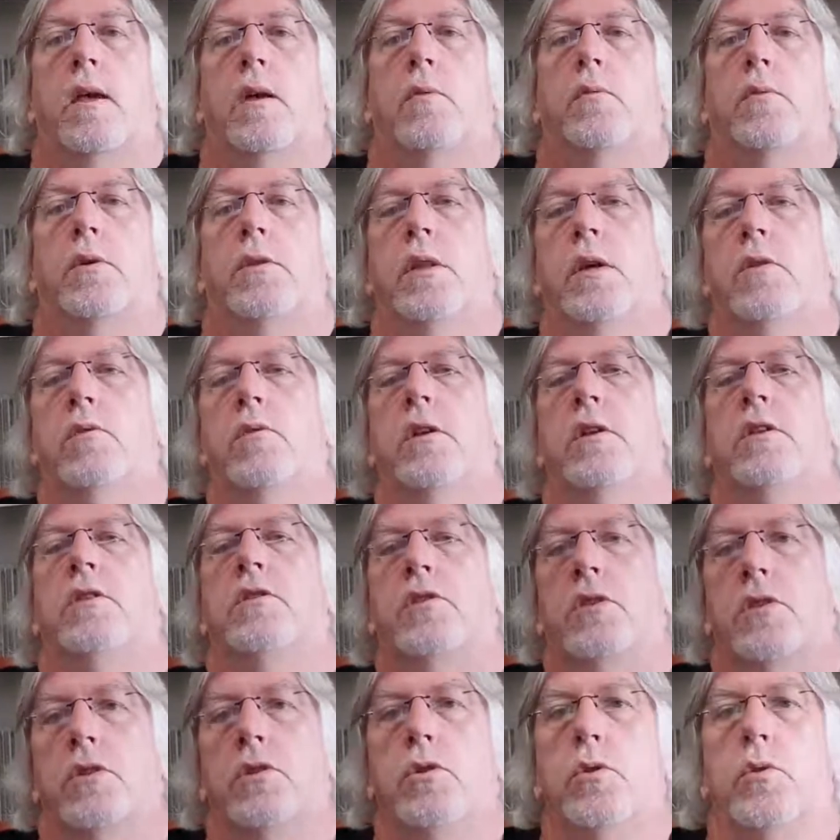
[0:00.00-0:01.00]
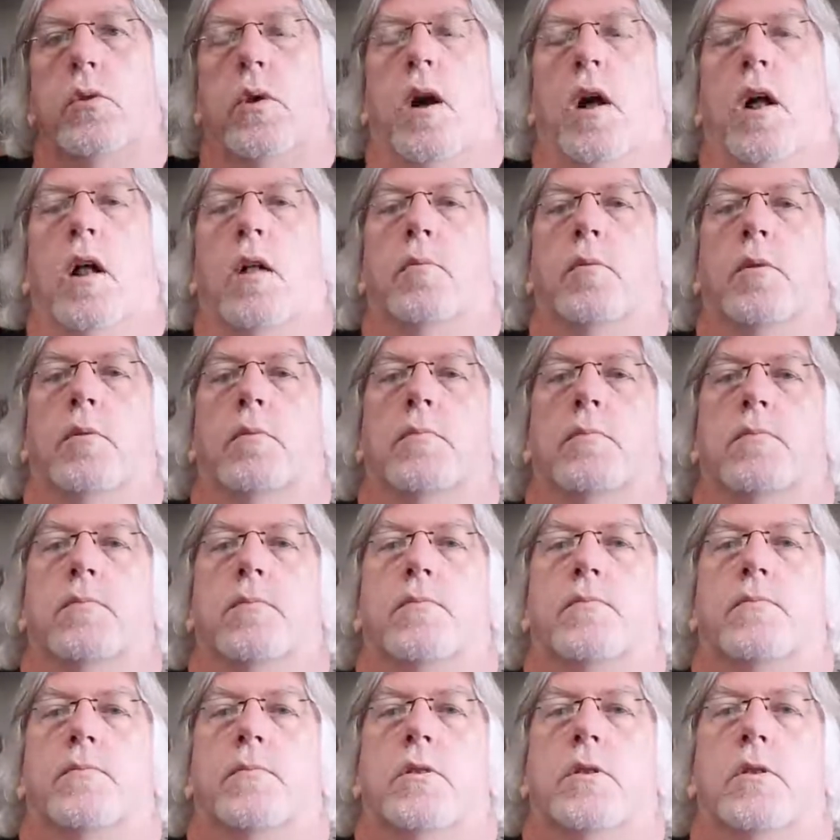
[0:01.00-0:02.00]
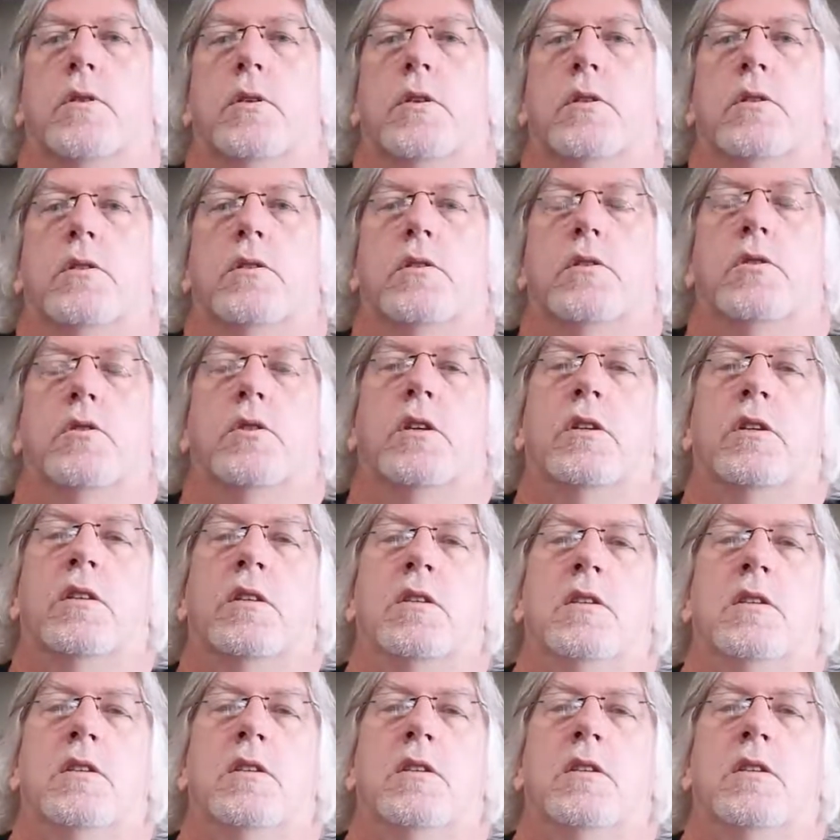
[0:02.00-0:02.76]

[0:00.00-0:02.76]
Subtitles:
When they release a new album, you can